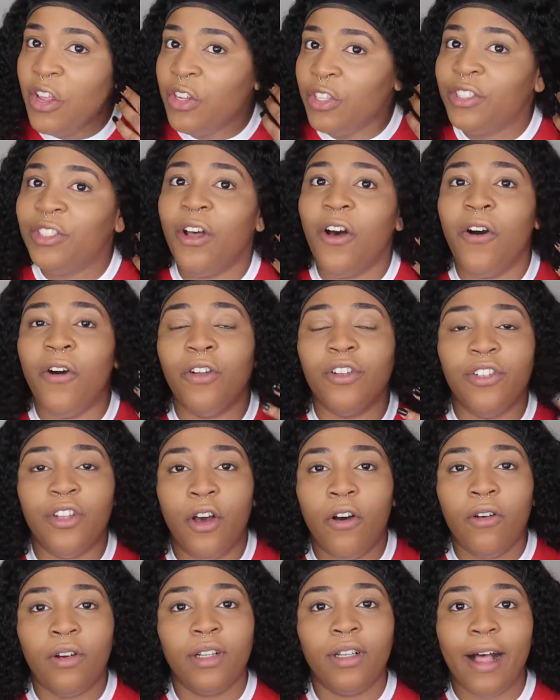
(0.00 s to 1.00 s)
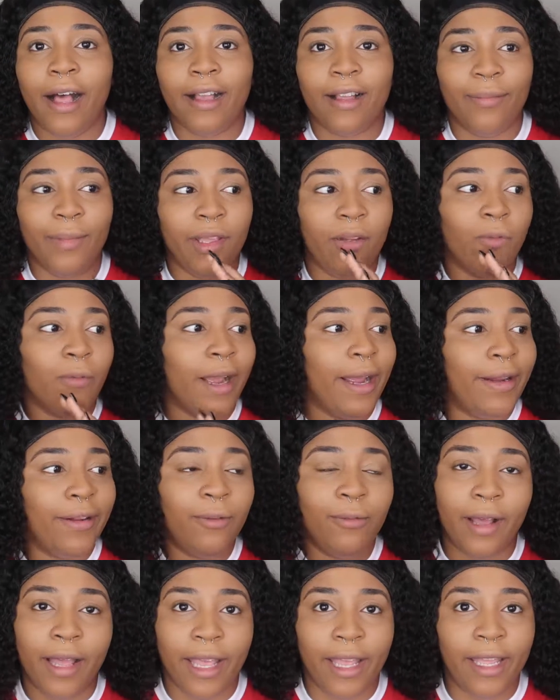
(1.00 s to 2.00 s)
So don't clock me right
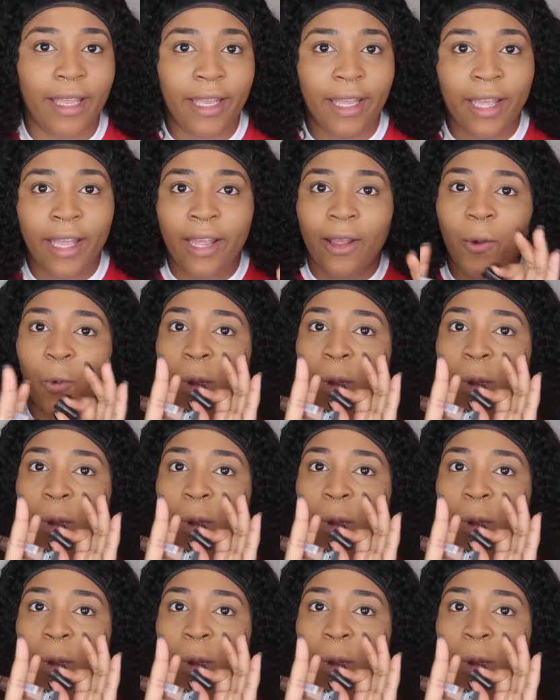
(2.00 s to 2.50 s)
away.